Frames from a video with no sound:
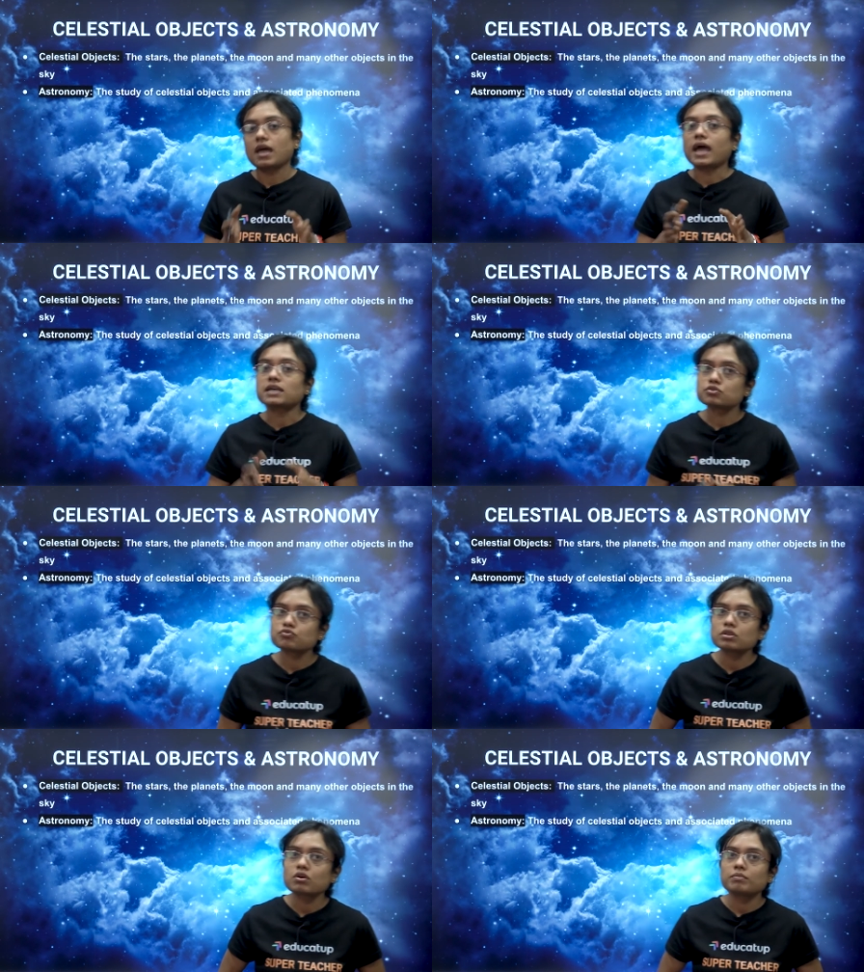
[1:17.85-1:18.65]

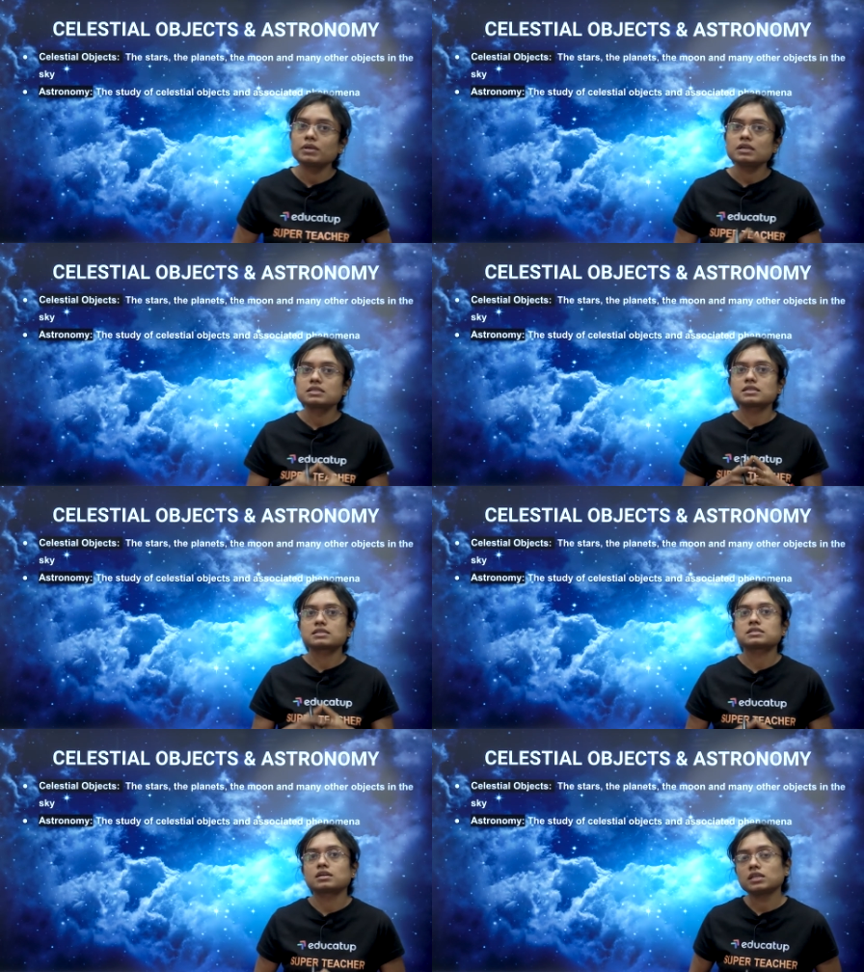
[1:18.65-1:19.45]
Astronomy is the
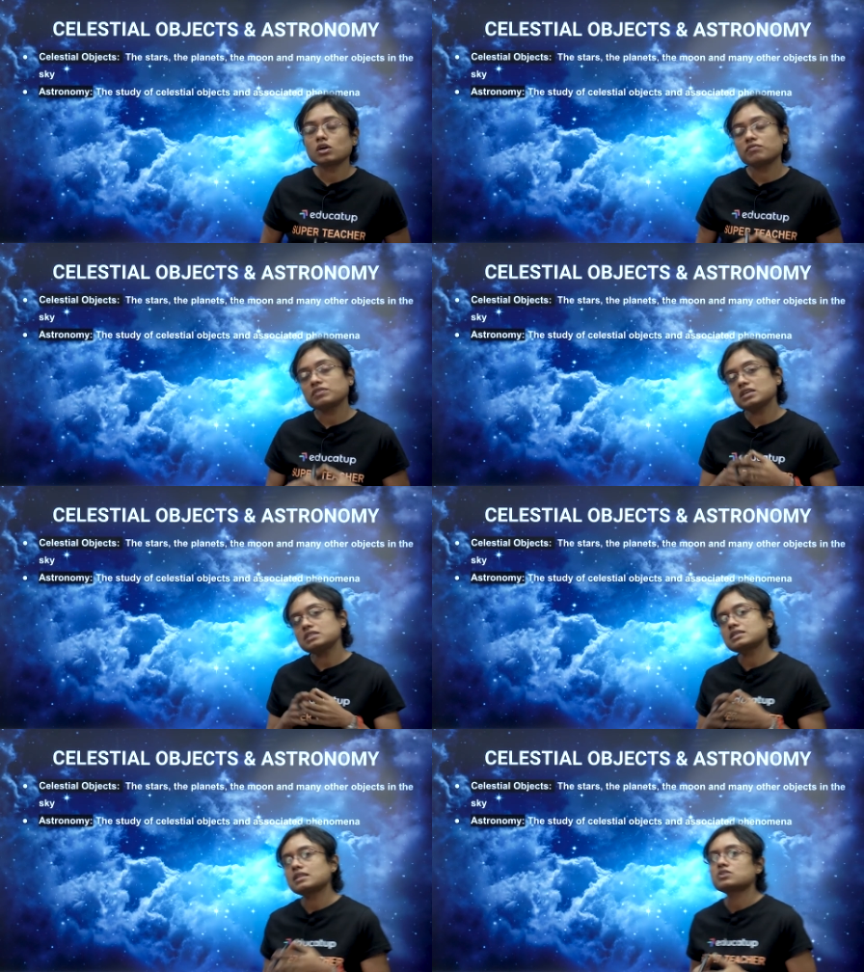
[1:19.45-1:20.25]
study of
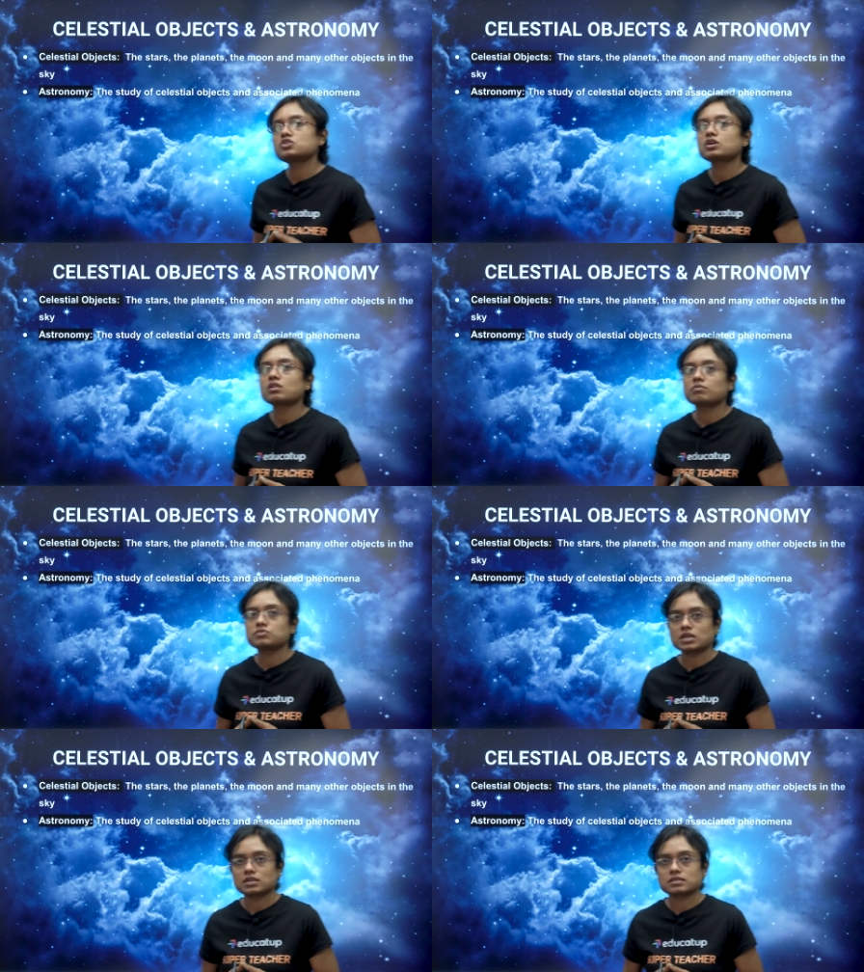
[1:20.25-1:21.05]
these celestial
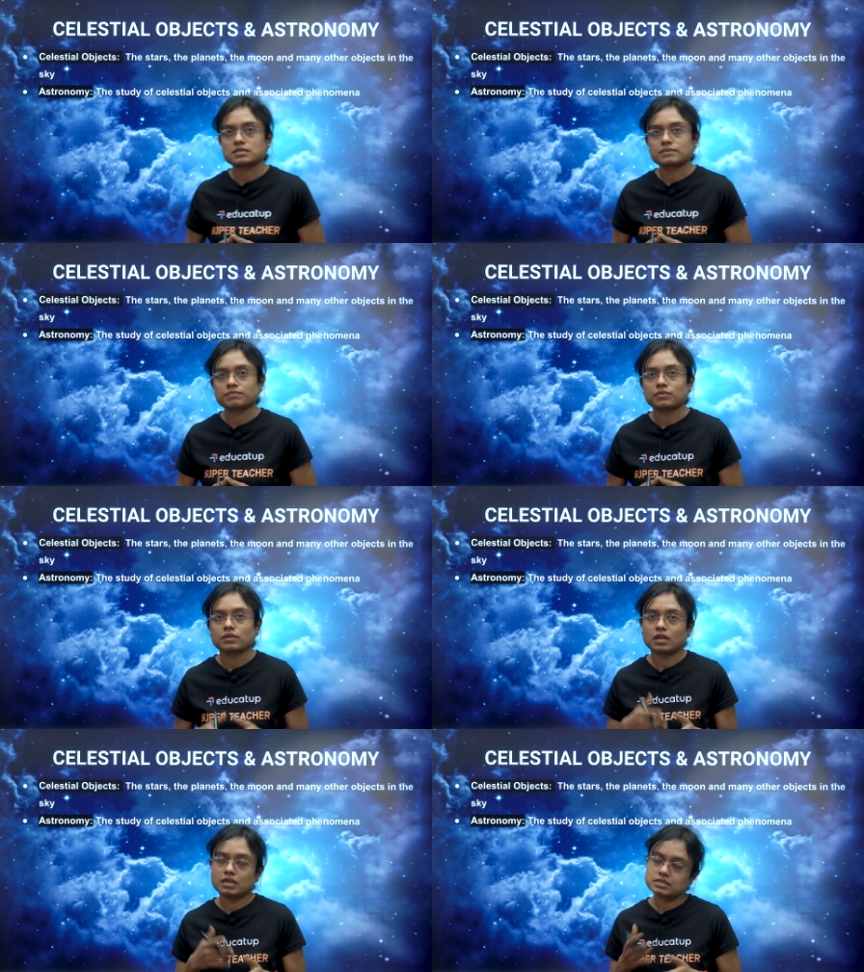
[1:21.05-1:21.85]
objects,
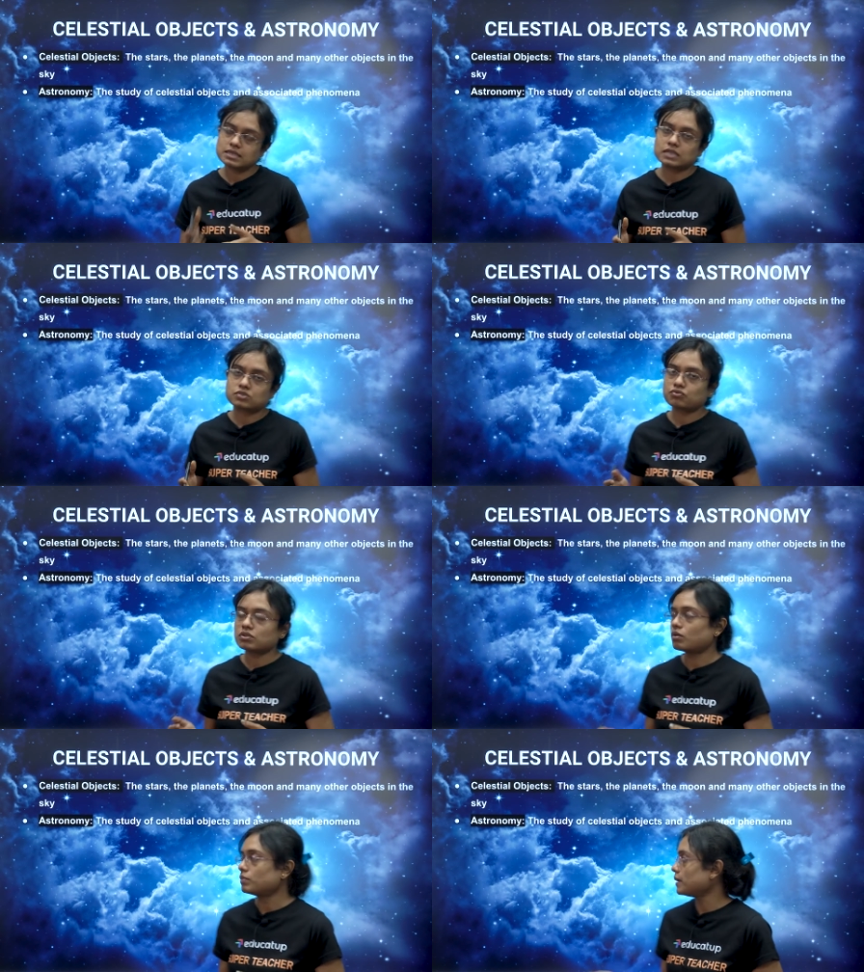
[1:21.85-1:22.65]
is
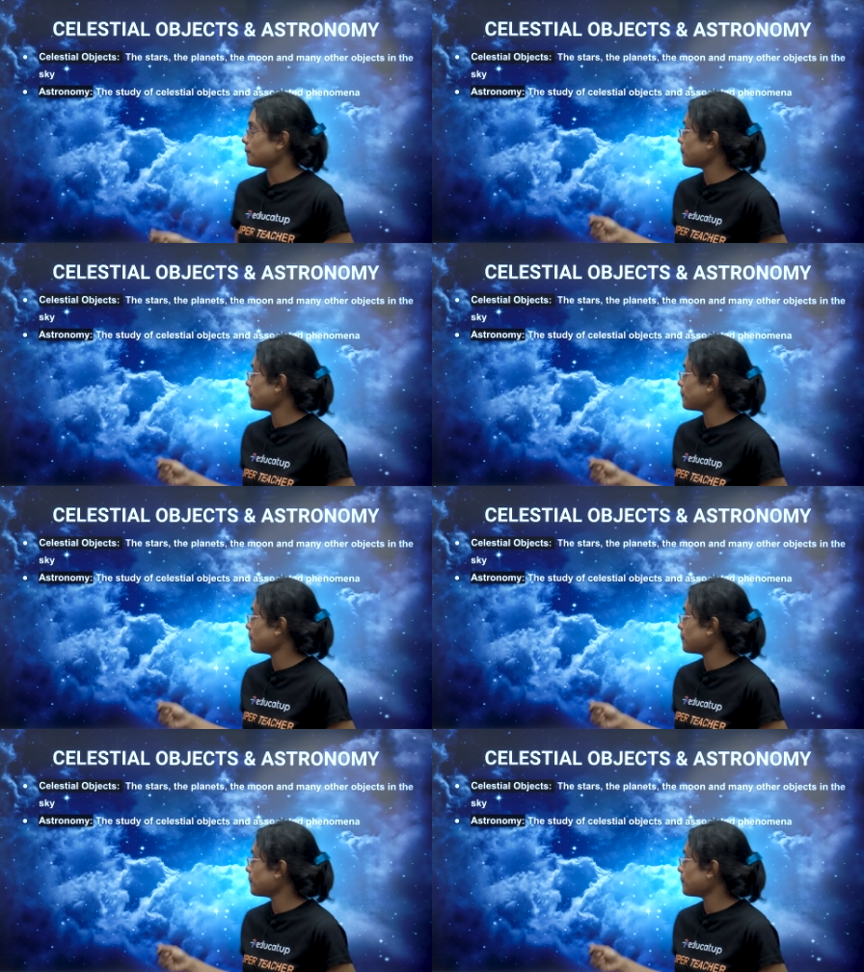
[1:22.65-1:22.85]
astronomy.